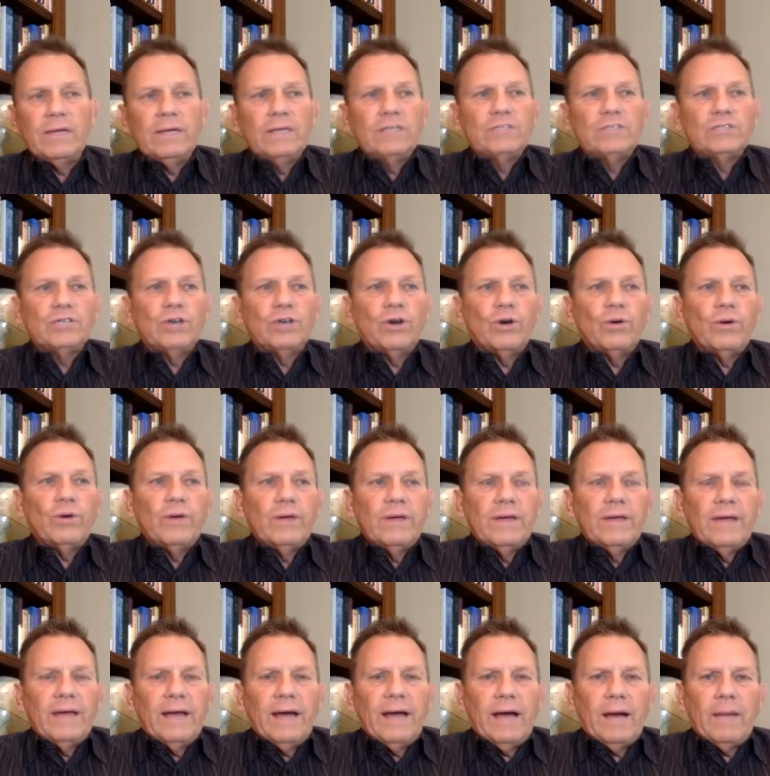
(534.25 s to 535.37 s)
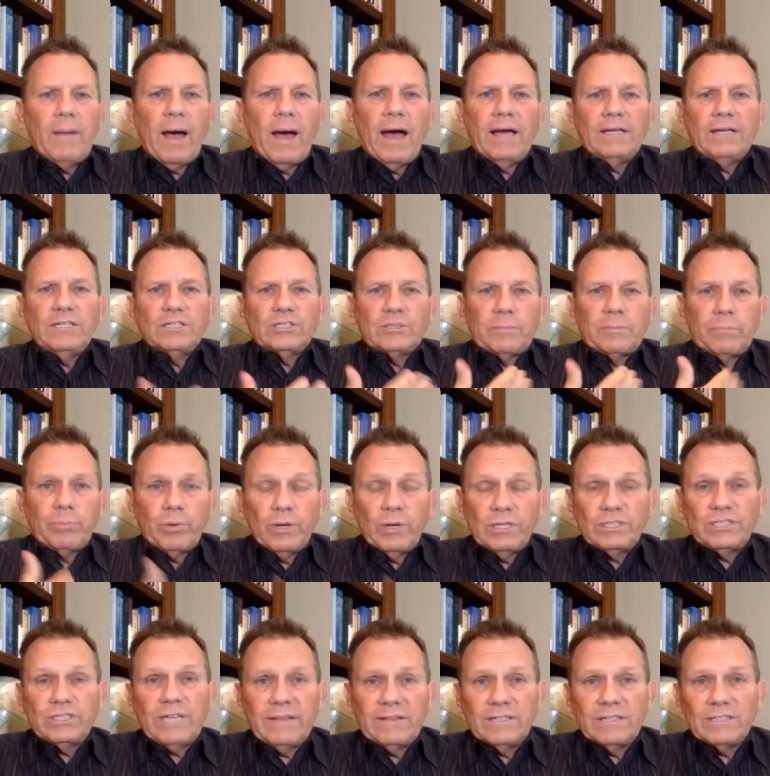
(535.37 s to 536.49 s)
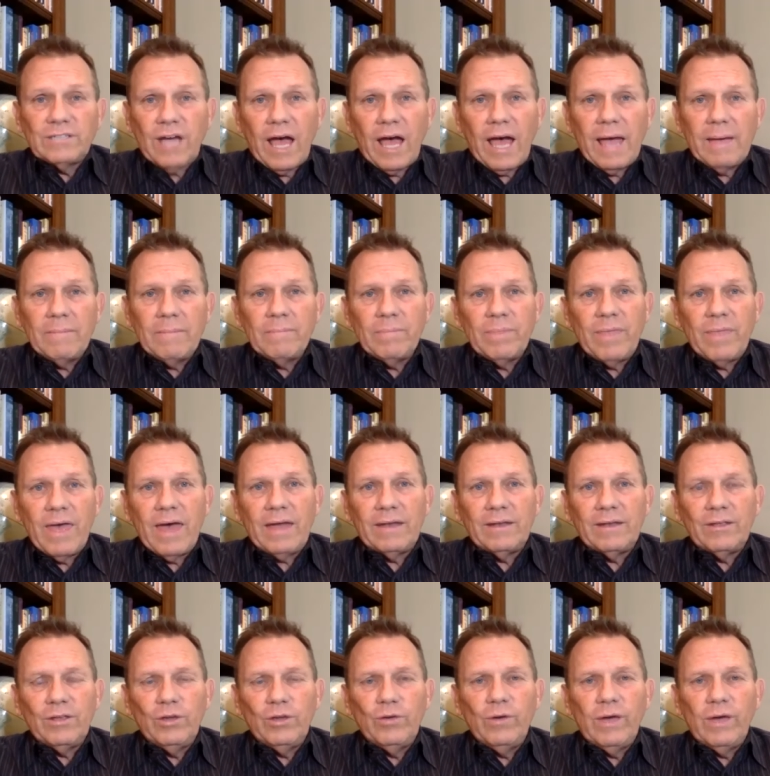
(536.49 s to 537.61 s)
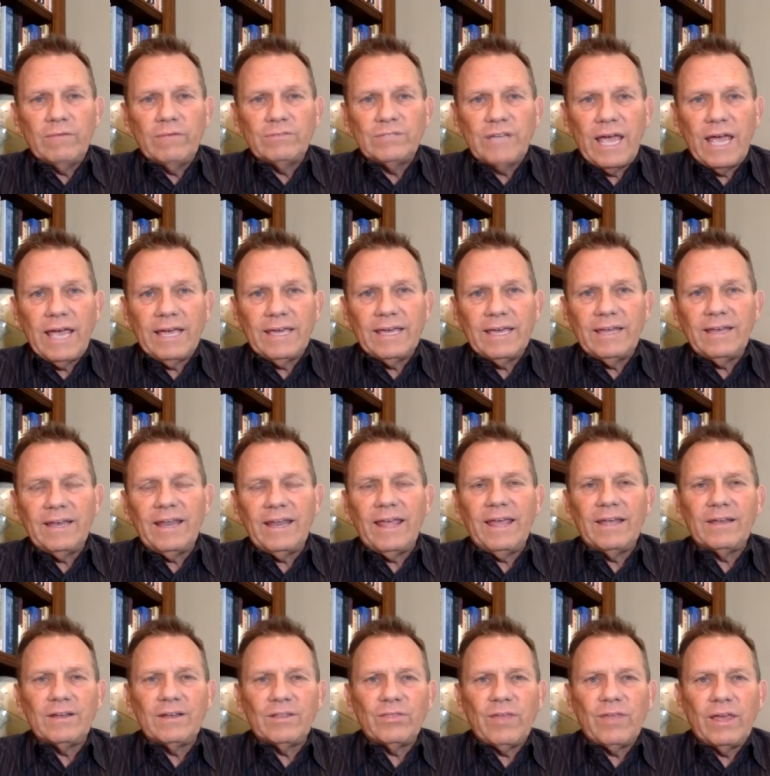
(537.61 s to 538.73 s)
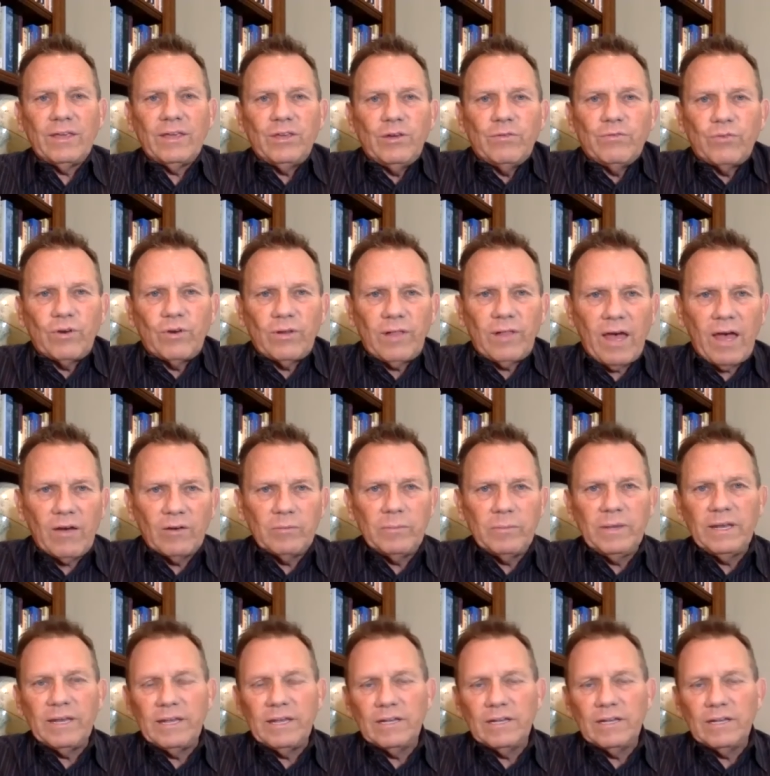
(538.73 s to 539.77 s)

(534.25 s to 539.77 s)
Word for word: So um, I just appreciate the time that you have taken, and thank you for allowing me to